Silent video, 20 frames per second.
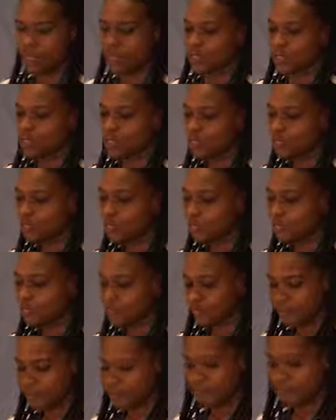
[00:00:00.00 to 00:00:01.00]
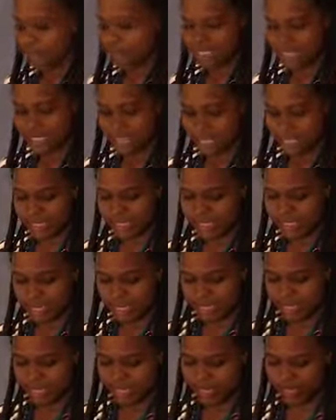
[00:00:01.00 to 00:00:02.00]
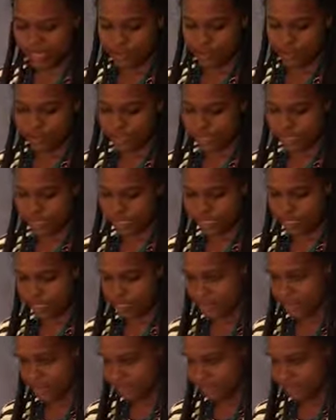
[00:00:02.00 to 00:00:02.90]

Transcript: So mitigating the risk.